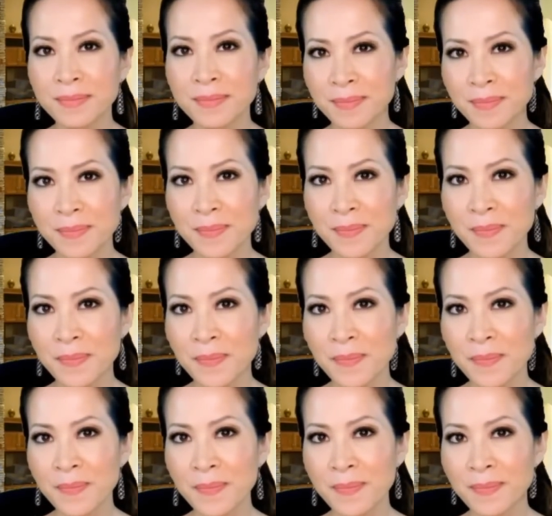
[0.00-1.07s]

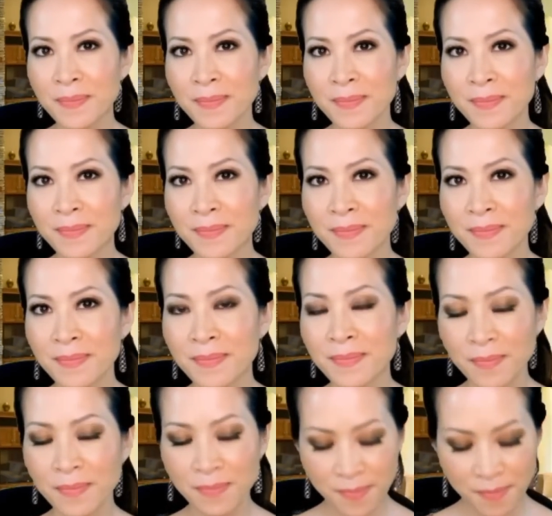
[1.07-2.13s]

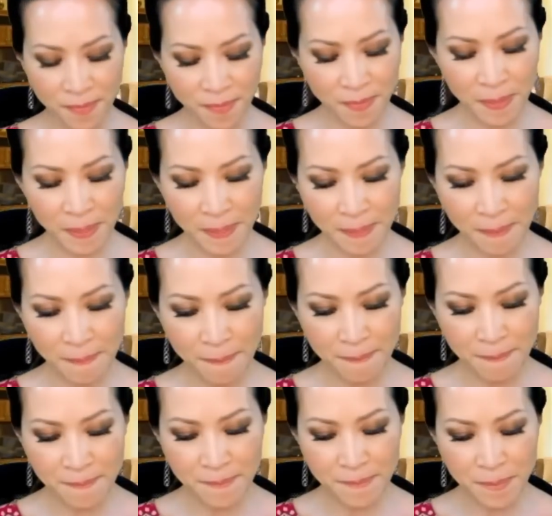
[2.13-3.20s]

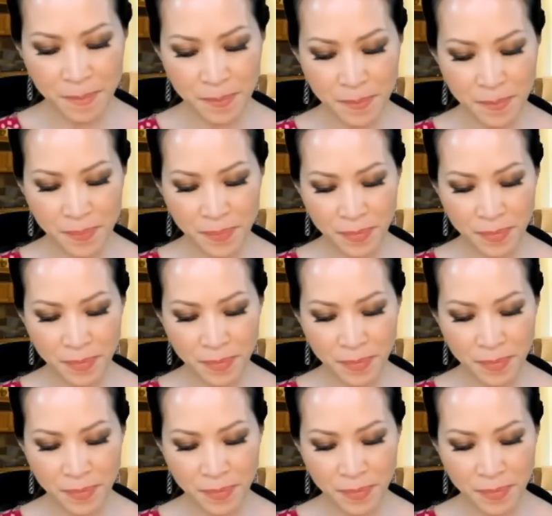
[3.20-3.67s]
(silence)